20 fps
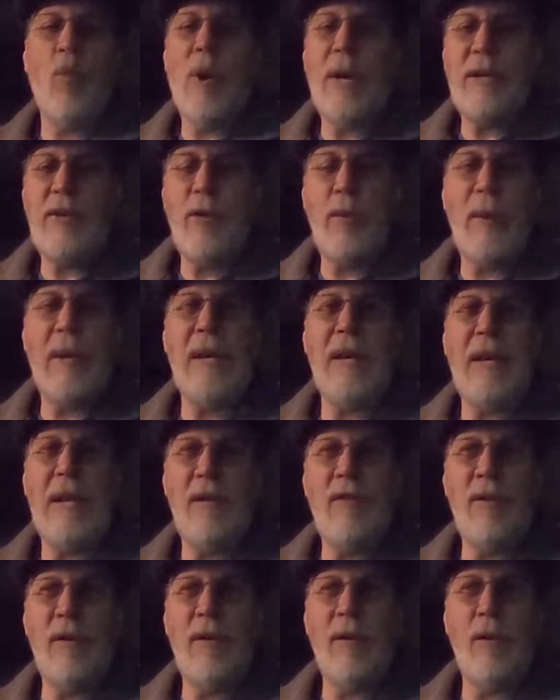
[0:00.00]
what do we
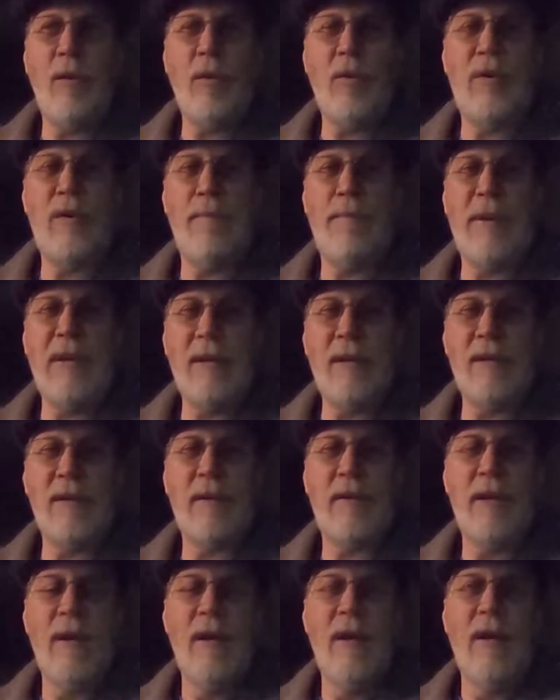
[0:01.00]
need to do to
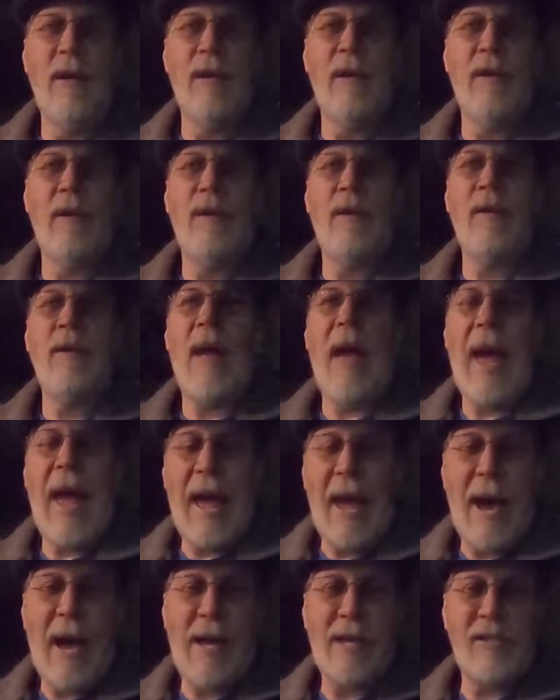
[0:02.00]
build
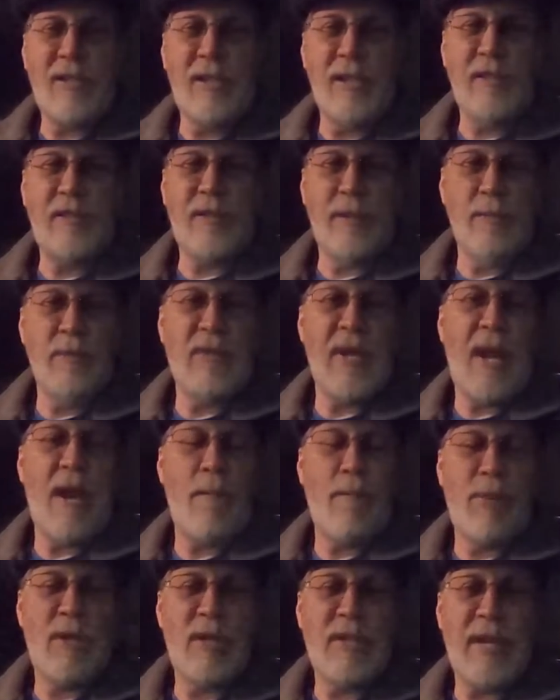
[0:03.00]
AI systems, and
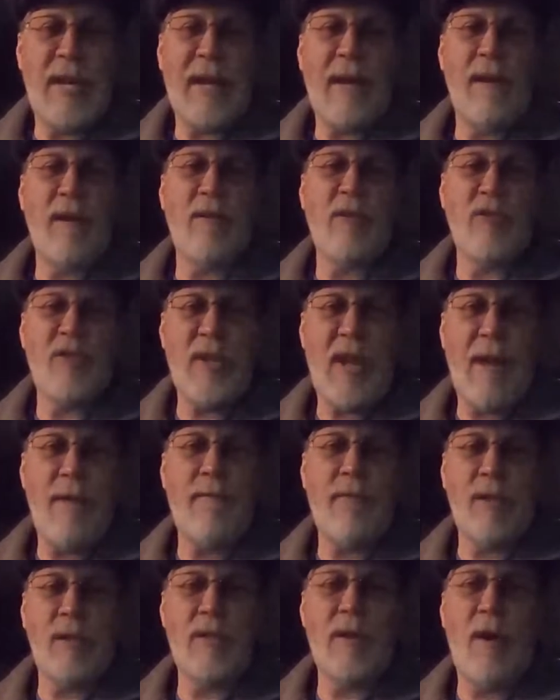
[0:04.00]
in particular
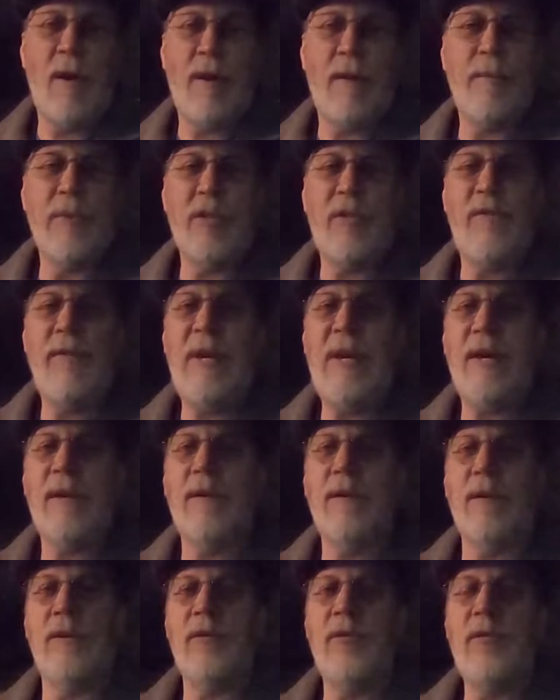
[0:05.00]
safe autonomous
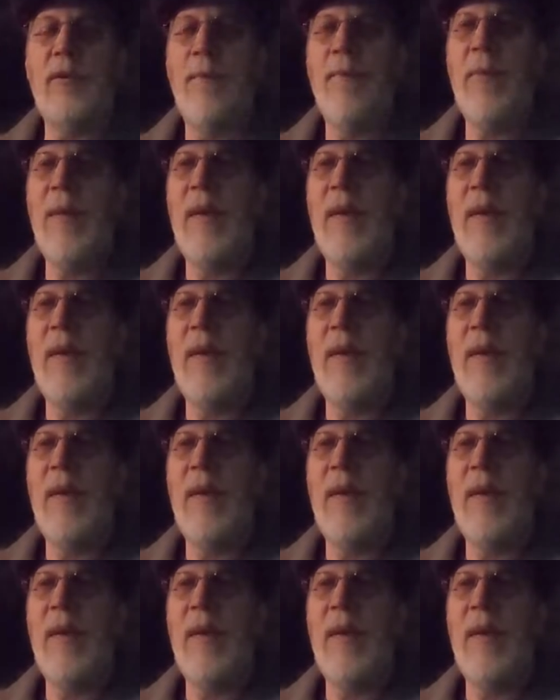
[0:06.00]
vehicles.